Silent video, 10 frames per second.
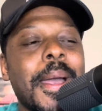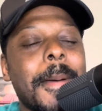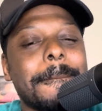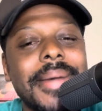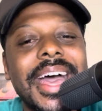
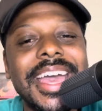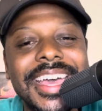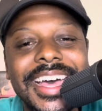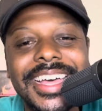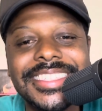by
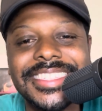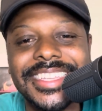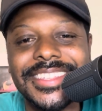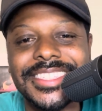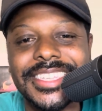us.
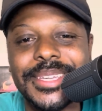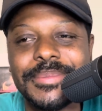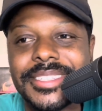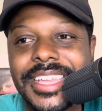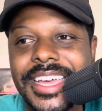It
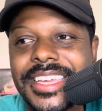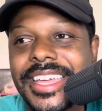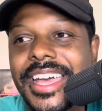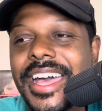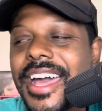seems like
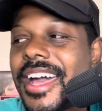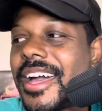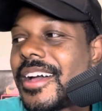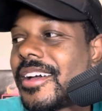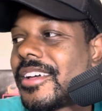
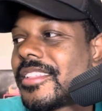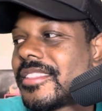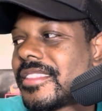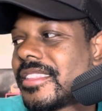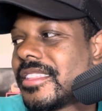
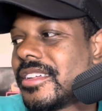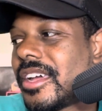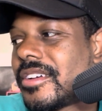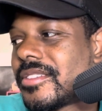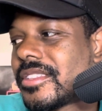
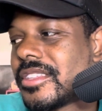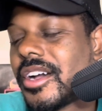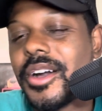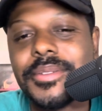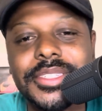you're
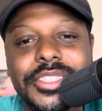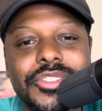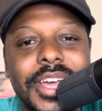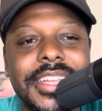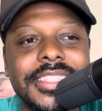always just
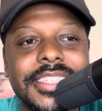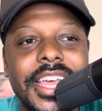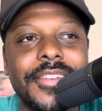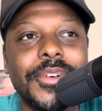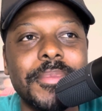trying to
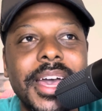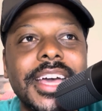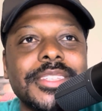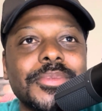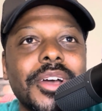take from
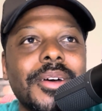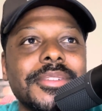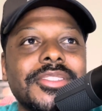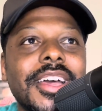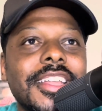us. We're
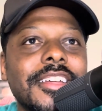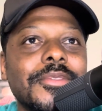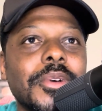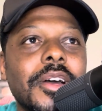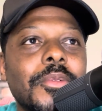always trying
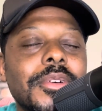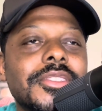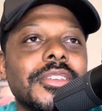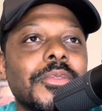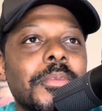to
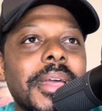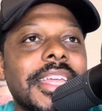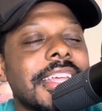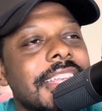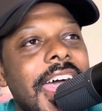we're making
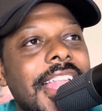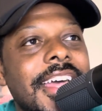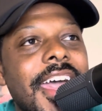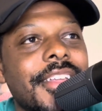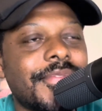$1
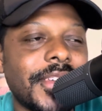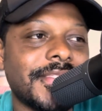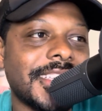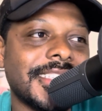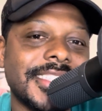out of
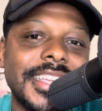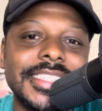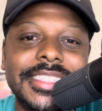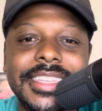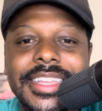15 cents